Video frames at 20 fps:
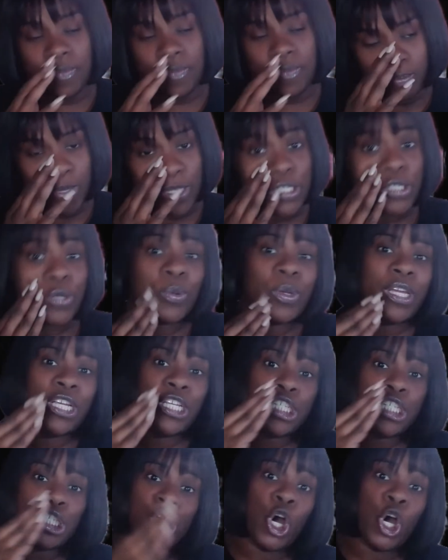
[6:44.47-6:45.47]
between
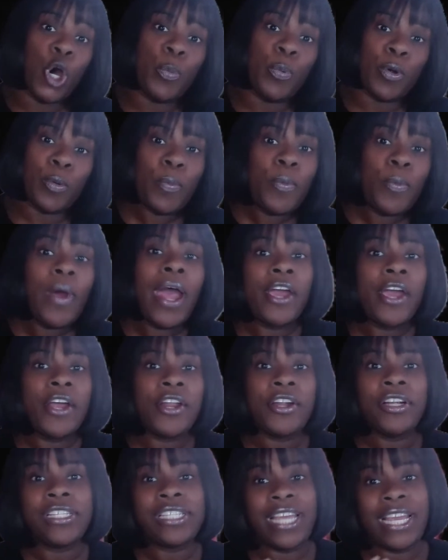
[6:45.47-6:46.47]
sole
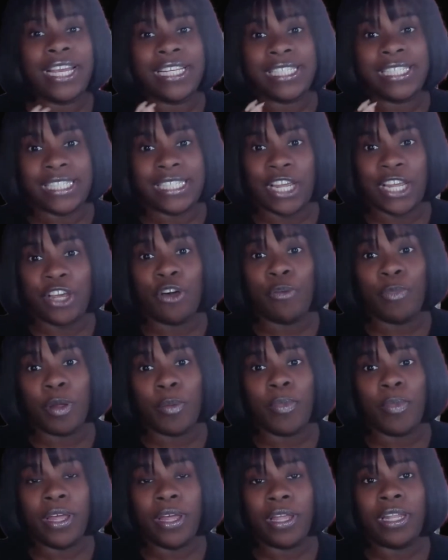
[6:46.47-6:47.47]
proprietors and single
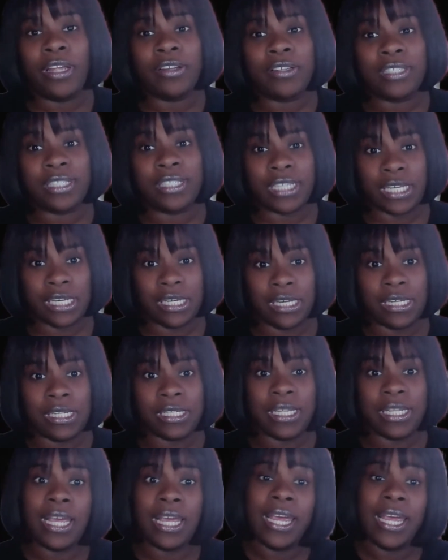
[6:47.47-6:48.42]
member LLCs